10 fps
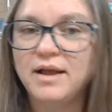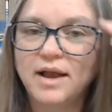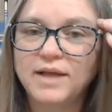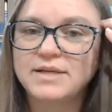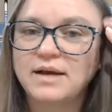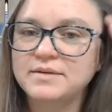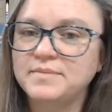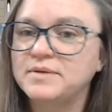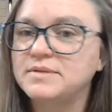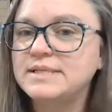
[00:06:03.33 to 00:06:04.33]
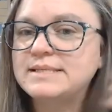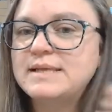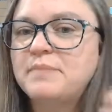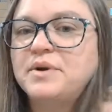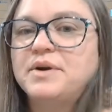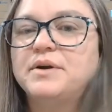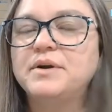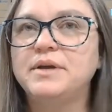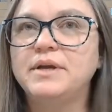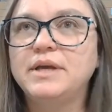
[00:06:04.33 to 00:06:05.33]
I talked about December
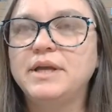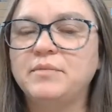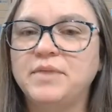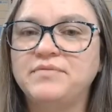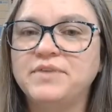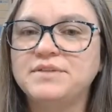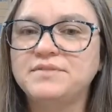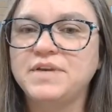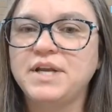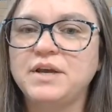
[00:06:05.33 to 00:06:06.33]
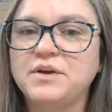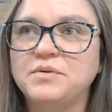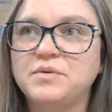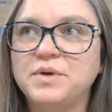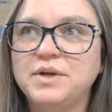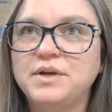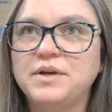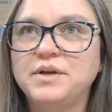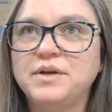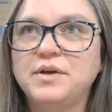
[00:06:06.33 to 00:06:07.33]
in my first video
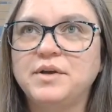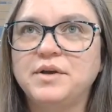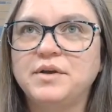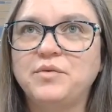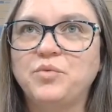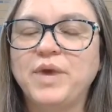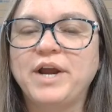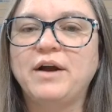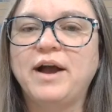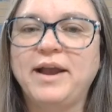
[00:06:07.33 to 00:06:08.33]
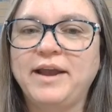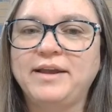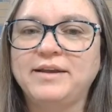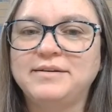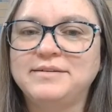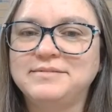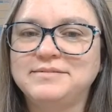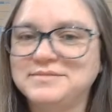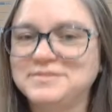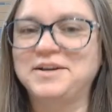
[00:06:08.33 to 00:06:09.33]
where I
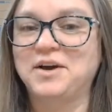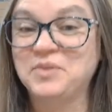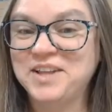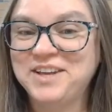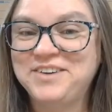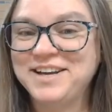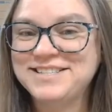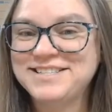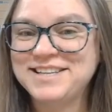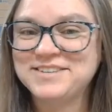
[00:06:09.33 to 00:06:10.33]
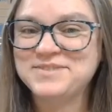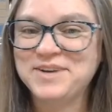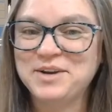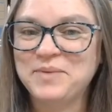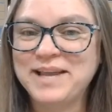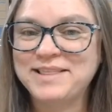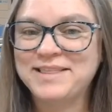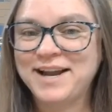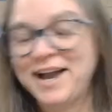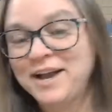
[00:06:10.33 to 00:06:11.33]
got really great sales right away and
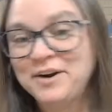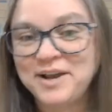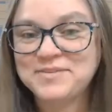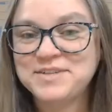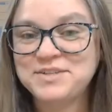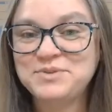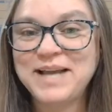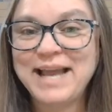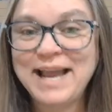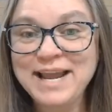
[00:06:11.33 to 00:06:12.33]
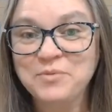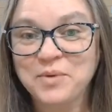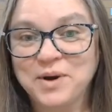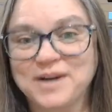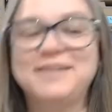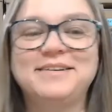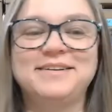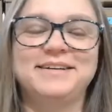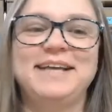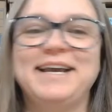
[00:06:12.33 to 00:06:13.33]
thought I don't have to do any work.
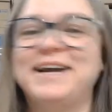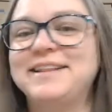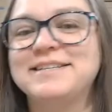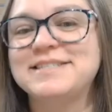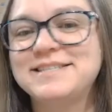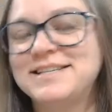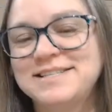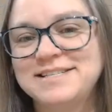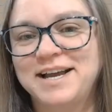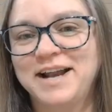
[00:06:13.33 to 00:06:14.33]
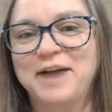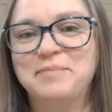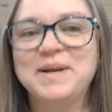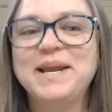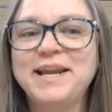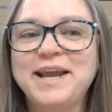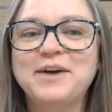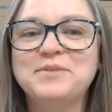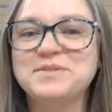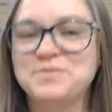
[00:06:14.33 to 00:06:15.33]
Yeah, that's not happening
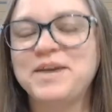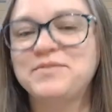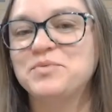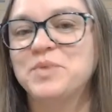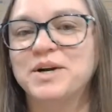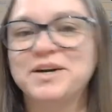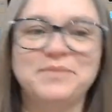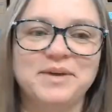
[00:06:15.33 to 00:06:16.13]
now. So we have to work.